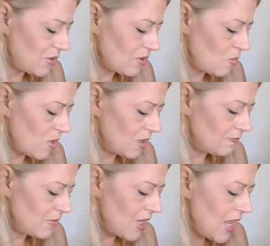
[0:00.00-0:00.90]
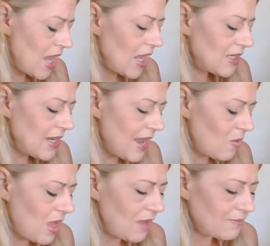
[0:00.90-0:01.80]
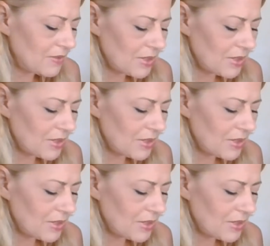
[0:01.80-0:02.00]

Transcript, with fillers: pure wool. Now, um,